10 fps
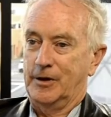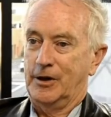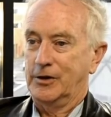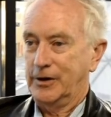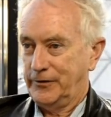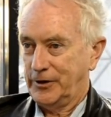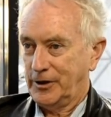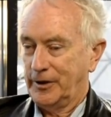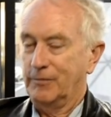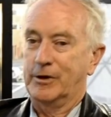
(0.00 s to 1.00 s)

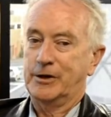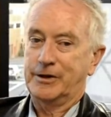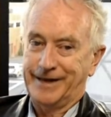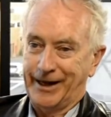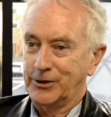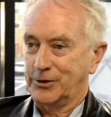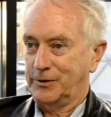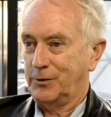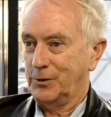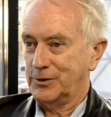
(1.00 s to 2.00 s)
indefinitely. One of the dangers,
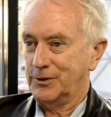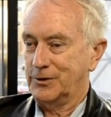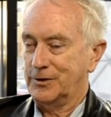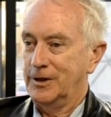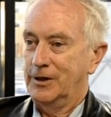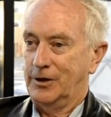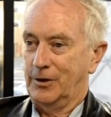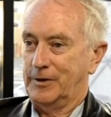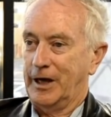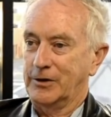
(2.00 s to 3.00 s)
of course, is
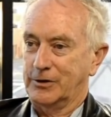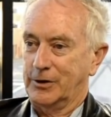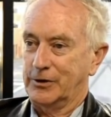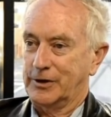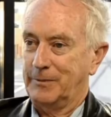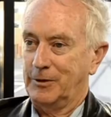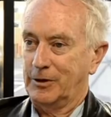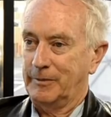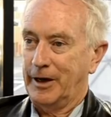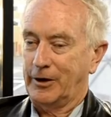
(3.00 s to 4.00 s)
Keynes' old
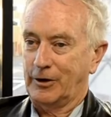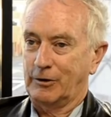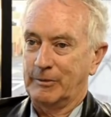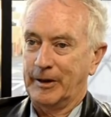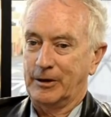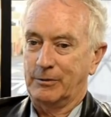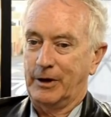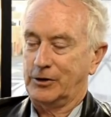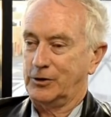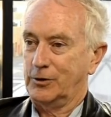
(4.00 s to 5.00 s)
statement that the market can remain
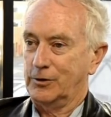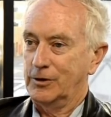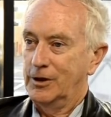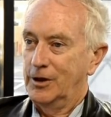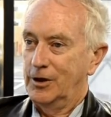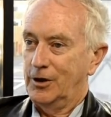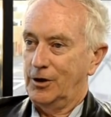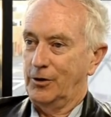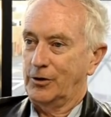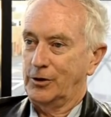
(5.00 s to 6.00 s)
irrational
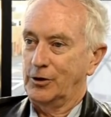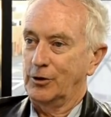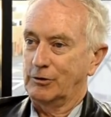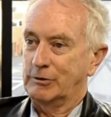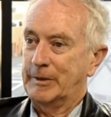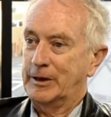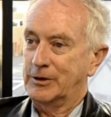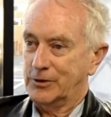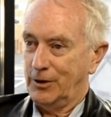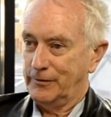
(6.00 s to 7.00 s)
longer than you can
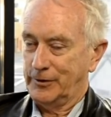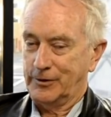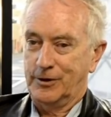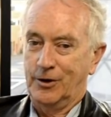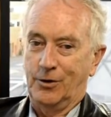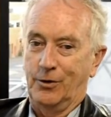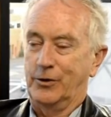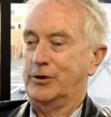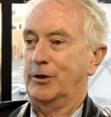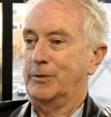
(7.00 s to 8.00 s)
remain solvent
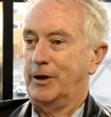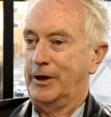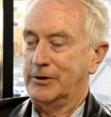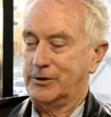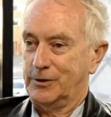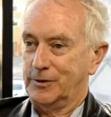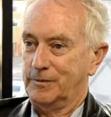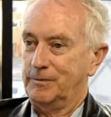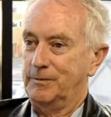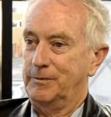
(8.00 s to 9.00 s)
also applies to
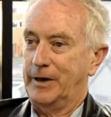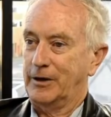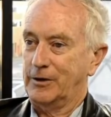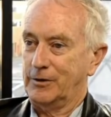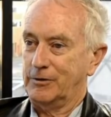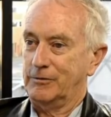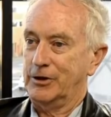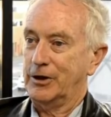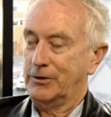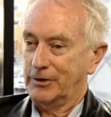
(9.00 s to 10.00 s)
bank
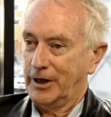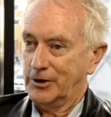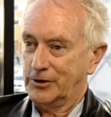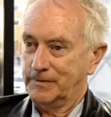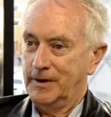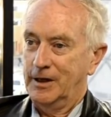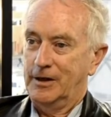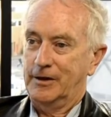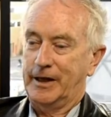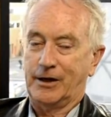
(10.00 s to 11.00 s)
credit creation.
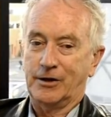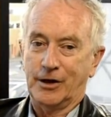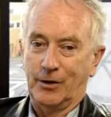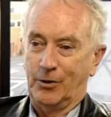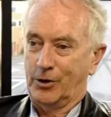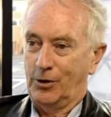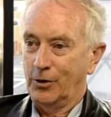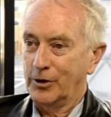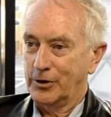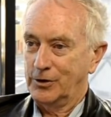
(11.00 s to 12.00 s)
That can go on
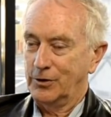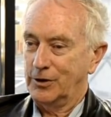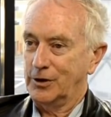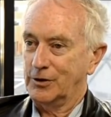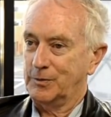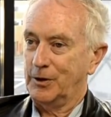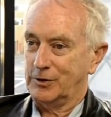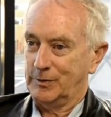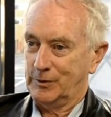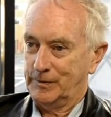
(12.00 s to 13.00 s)
longer than you think is
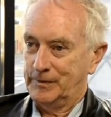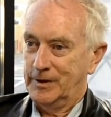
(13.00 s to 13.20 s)
possible.